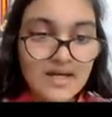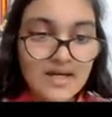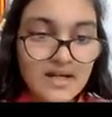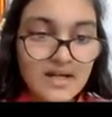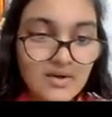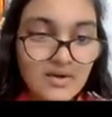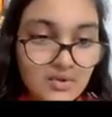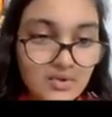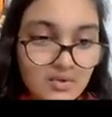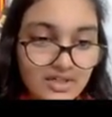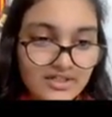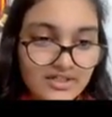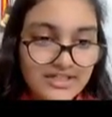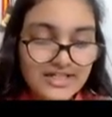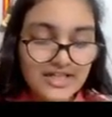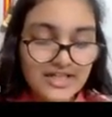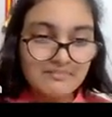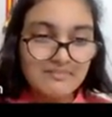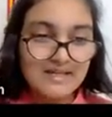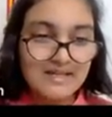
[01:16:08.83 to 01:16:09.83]
Now
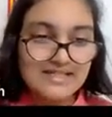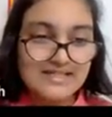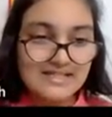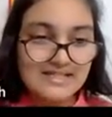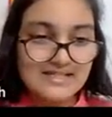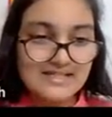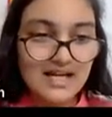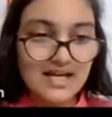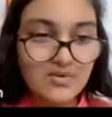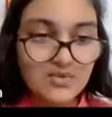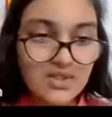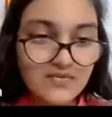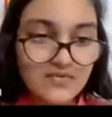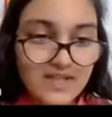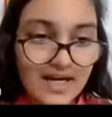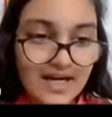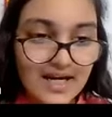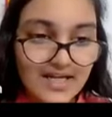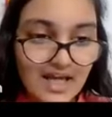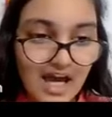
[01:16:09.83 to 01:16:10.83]
210 pixels, out
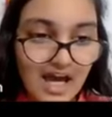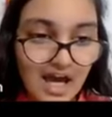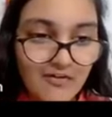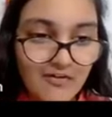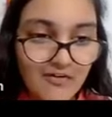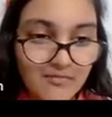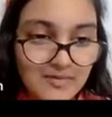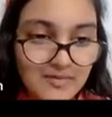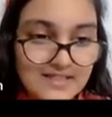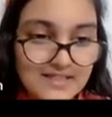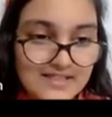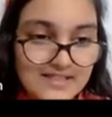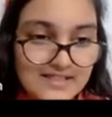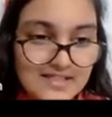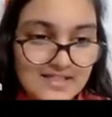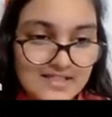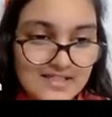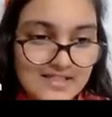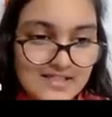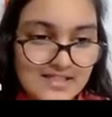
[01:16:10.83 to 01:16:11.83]
of that, half
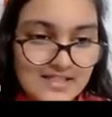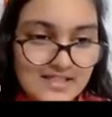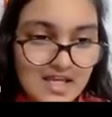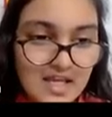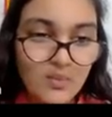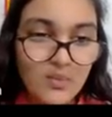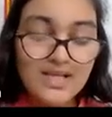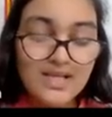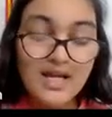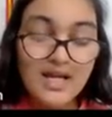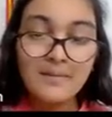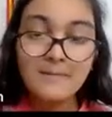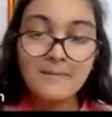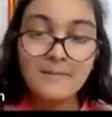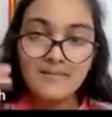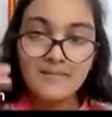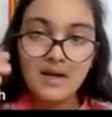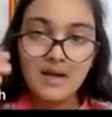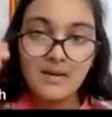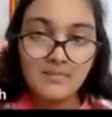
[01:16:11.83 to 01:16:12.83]
pixels will
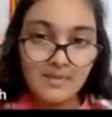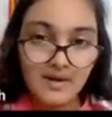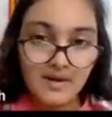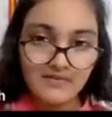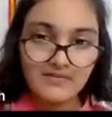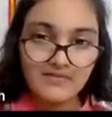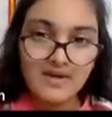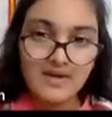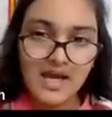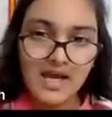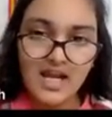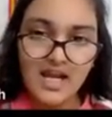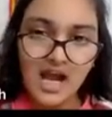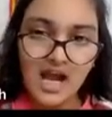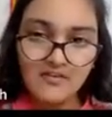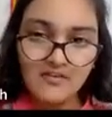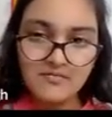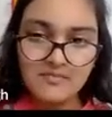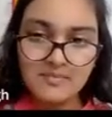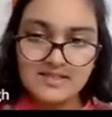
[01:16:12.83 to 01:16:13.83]
come above and
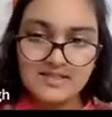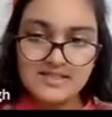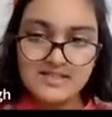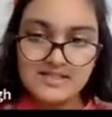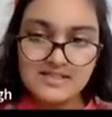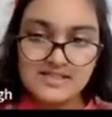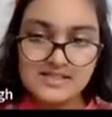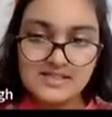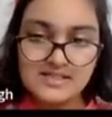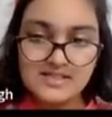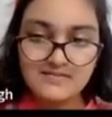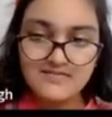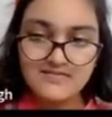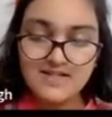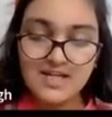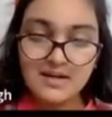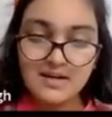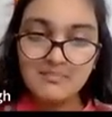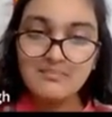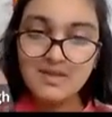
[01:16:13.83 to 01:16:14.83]
half pixels
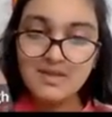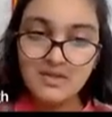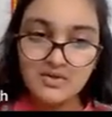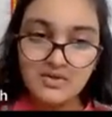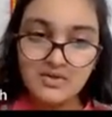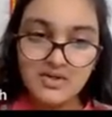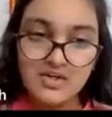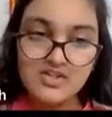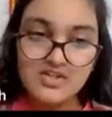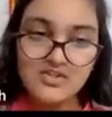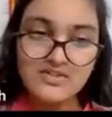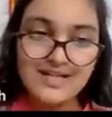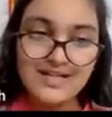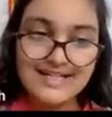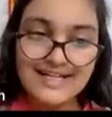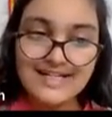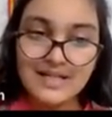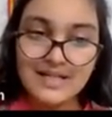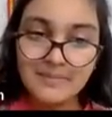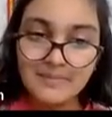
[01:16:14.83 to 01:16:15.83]
will come below so
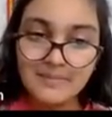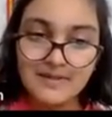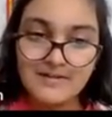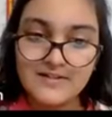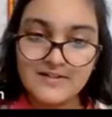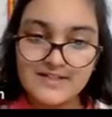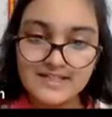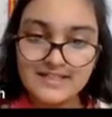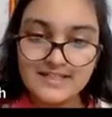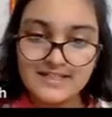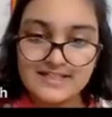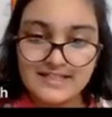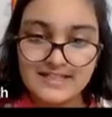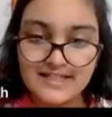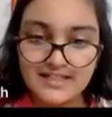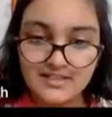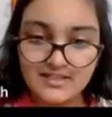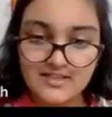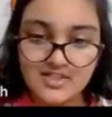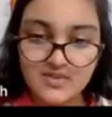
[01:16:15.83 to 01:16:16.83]
that it appears in the
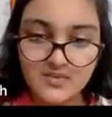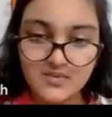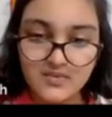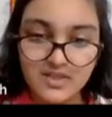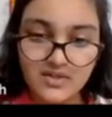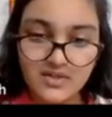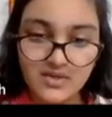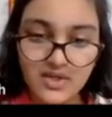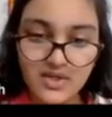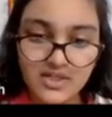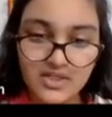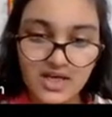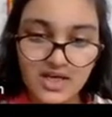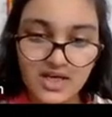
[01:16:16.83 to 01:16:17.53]
center. So we are going to